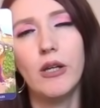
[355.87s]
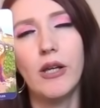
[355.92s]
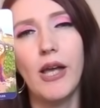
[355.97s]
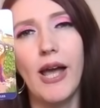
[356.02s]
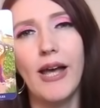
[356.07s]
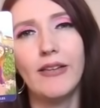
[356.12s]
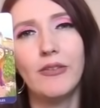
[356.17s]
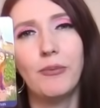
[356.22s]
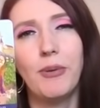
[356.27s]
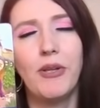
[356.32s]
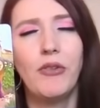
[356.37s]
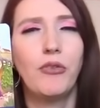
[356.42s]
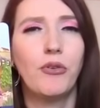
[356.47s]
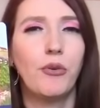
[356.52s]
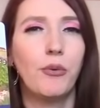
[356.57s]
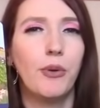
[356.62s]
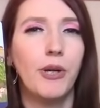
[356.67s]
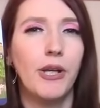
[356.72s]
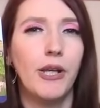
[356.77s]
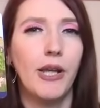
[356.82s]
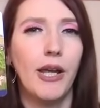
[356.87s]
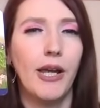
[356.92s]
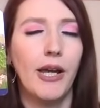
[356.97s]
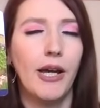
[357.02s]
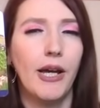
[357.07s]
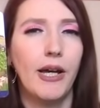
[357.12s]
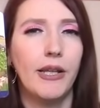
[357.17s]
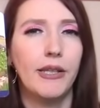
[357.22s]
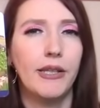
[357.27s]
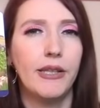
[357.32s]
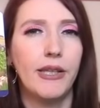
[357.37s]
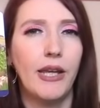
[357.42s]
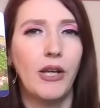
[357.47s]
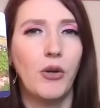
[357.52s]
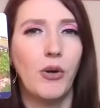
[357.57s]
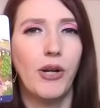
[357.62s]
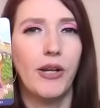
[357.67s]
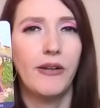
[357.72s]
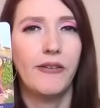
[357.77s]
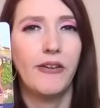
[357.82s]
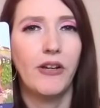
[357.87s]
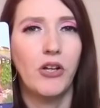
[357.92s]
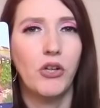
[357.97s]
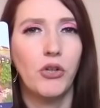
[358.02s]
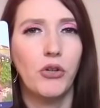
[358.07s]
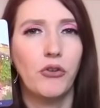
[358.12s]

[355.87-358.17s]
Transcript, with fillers: has been through it and they know how to take a